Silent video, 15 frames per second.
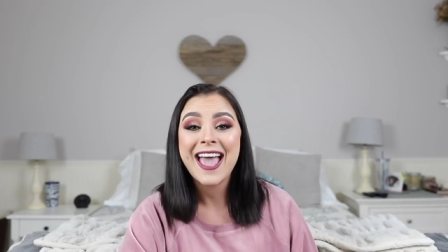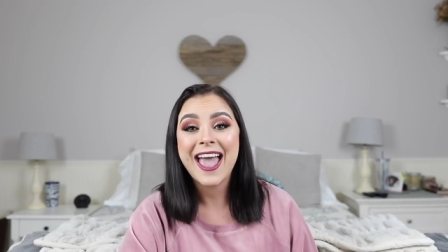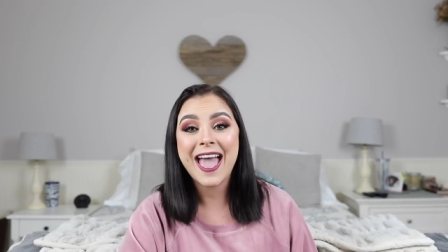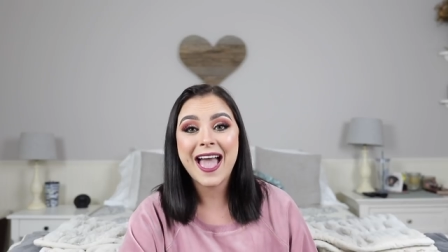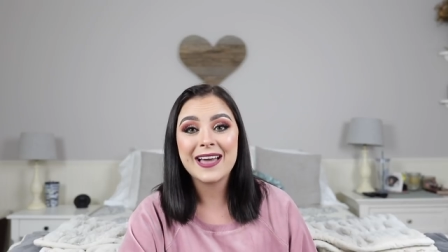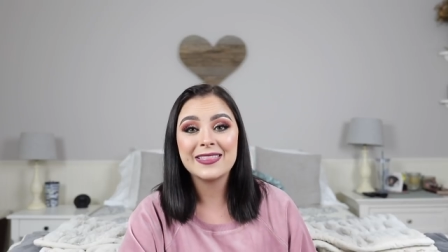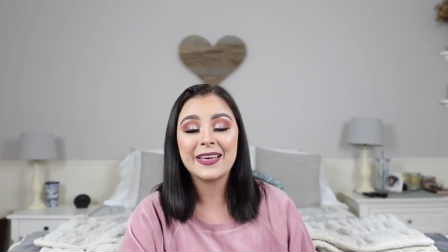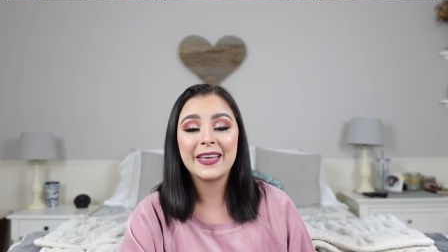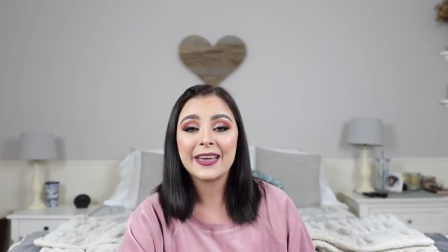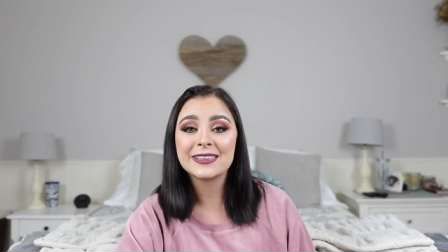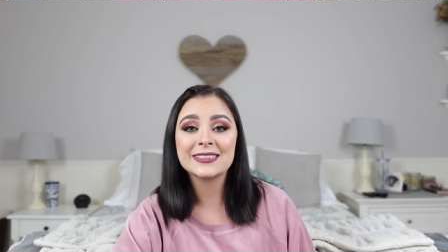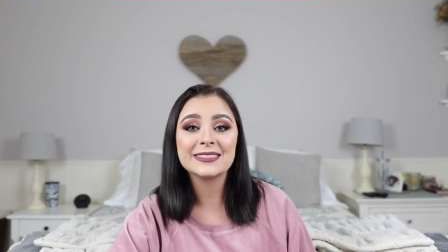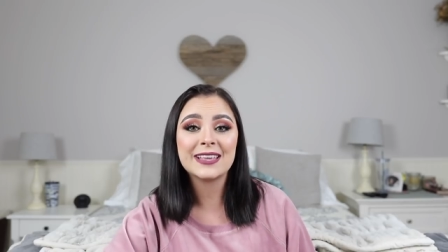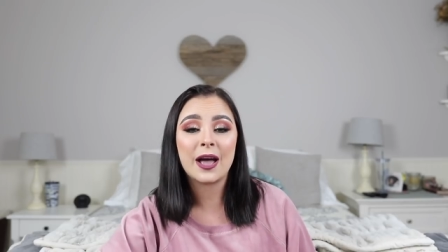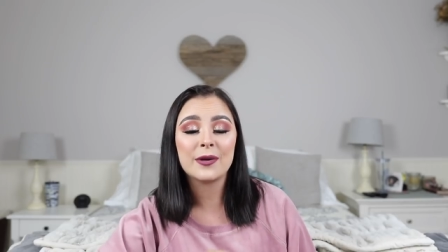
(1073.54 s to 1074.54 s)
and that
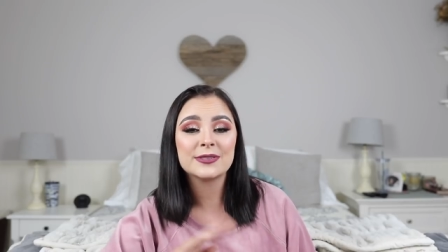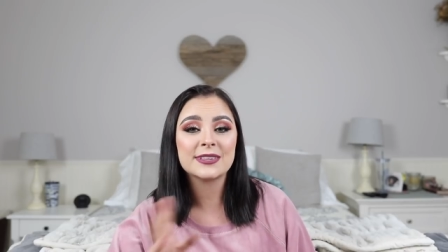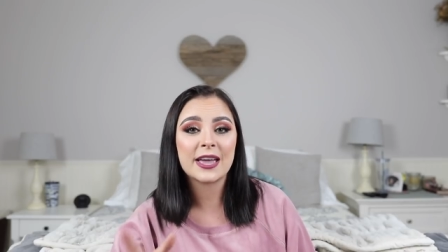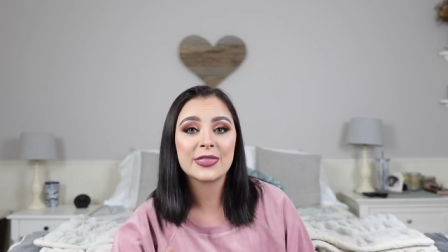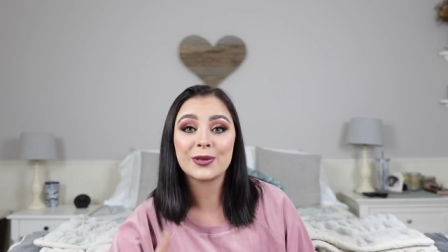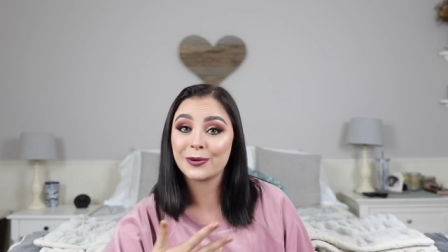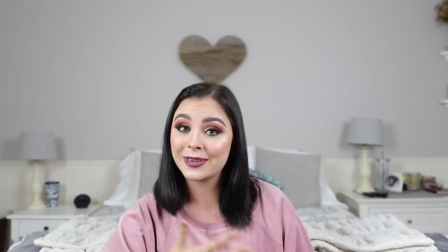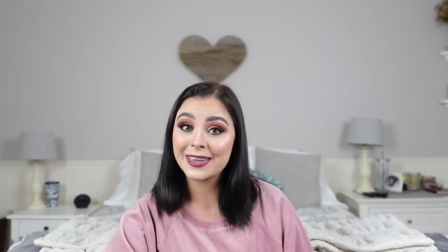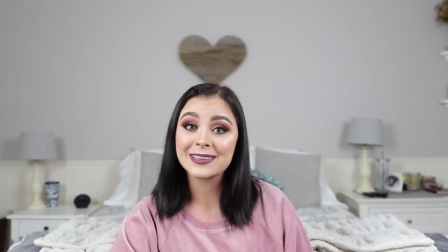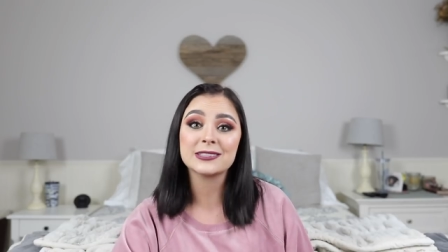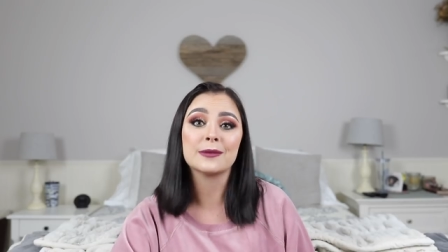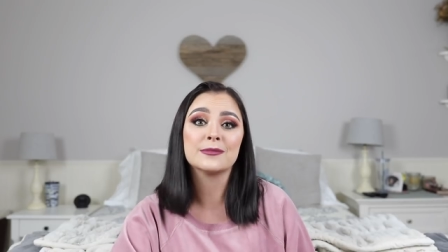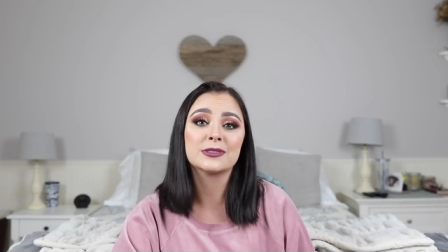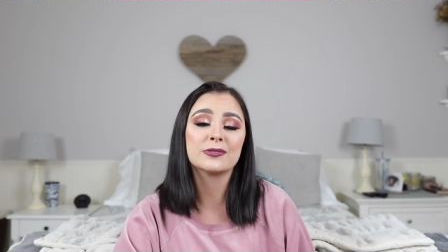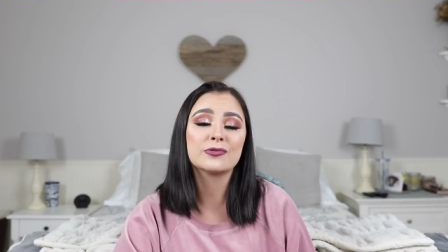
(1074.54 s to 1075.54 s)
exists outside their
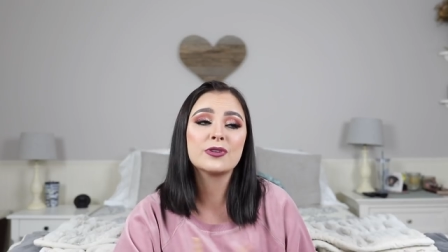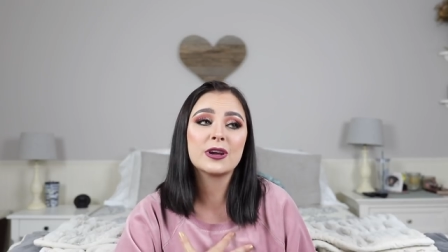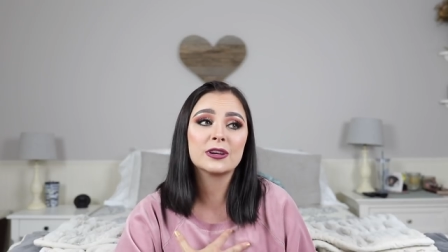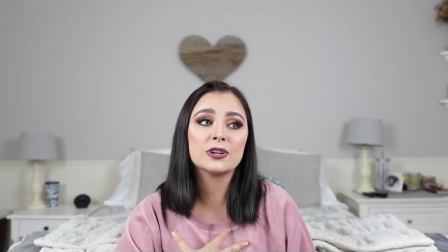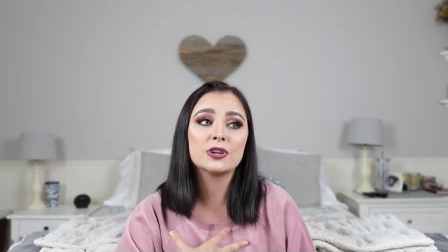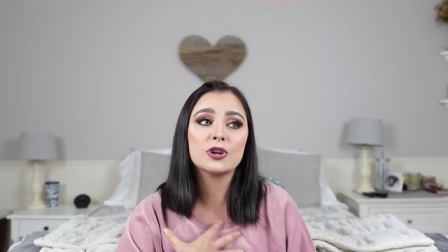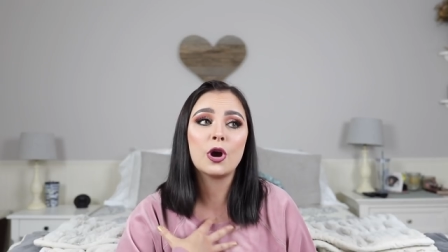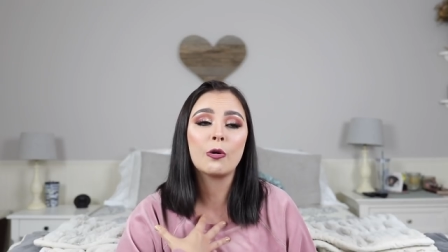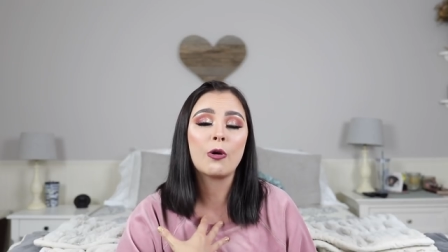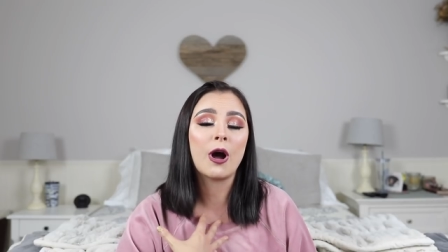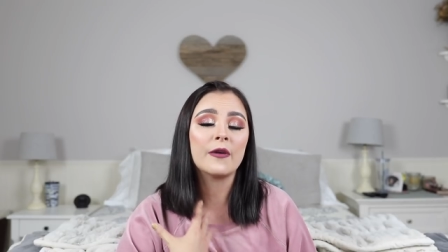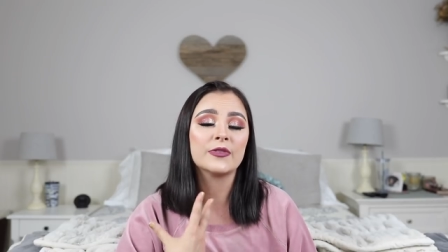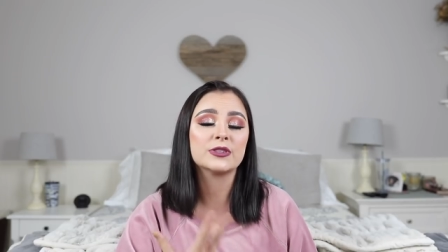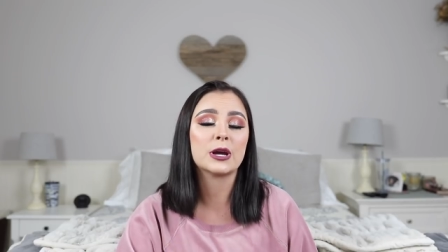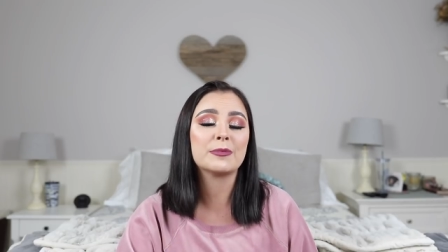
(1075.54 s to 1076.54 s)
kingdom. So they're not gonna know
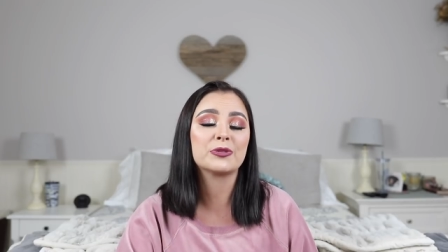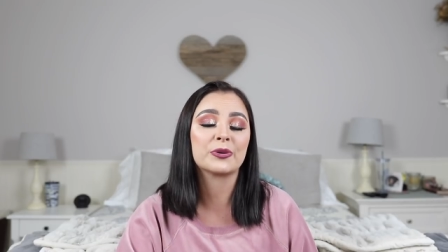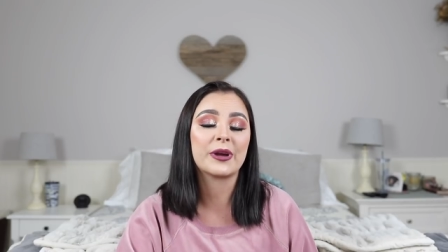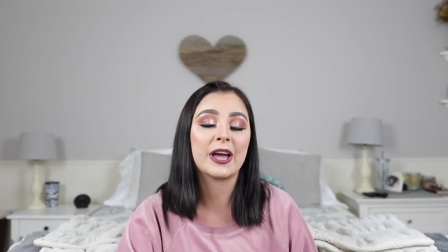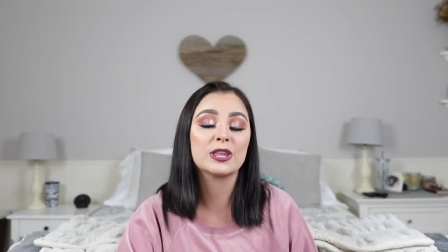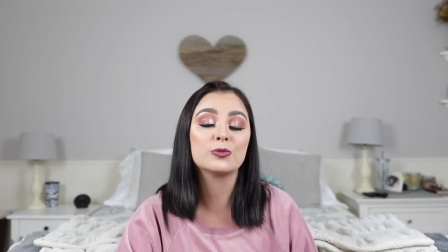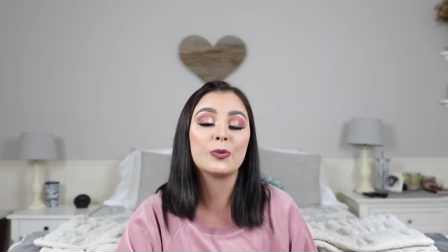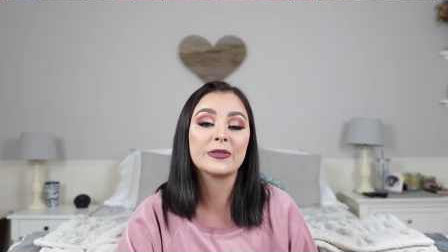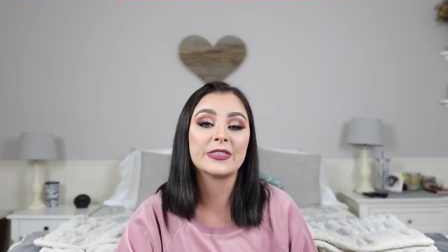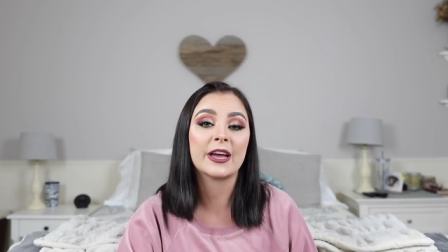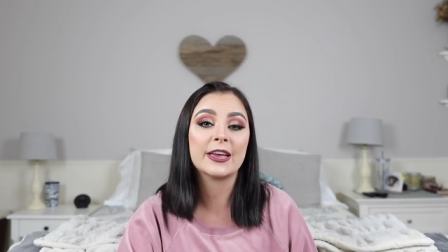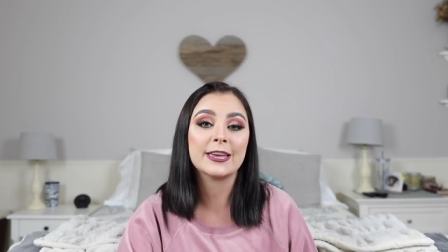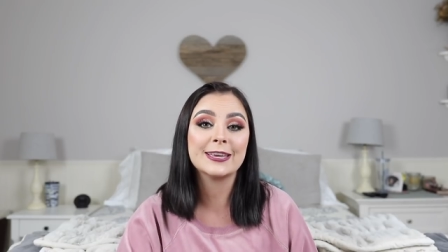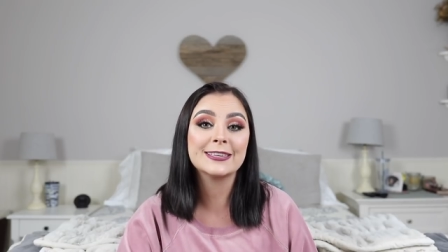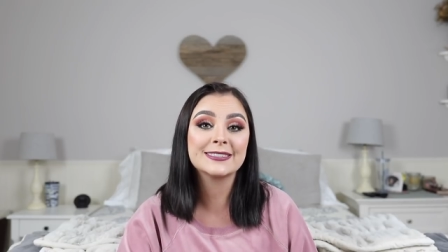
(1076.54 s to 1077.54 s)
off the top of their head what
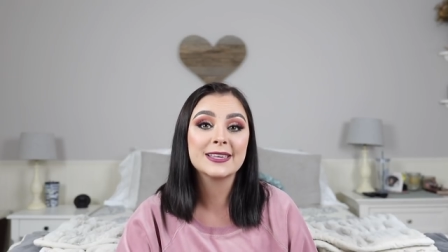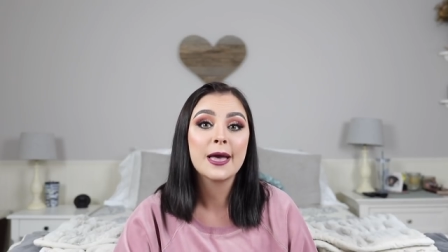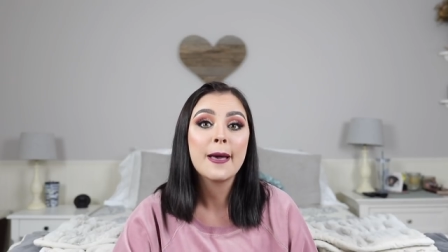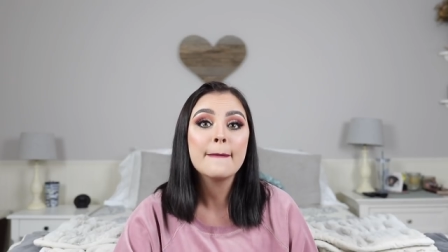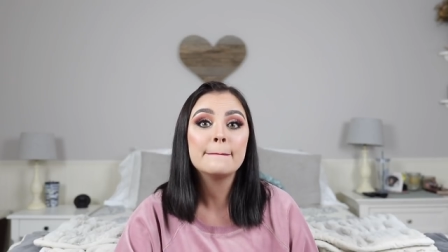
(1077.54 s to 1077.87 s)
that is.